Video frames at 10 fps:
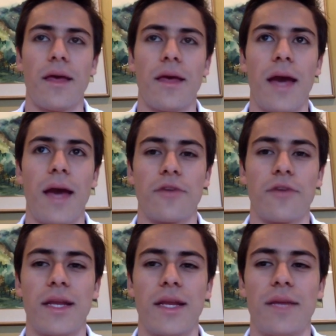Yeah, I do
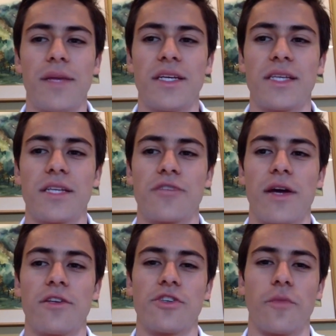clean images and
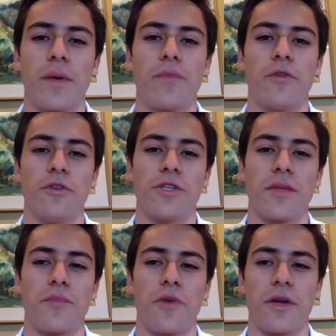try to show people using
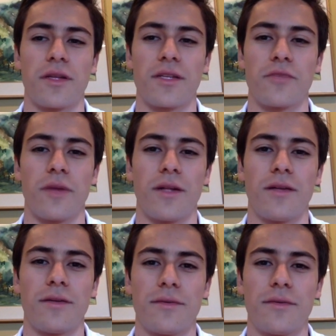the product as well.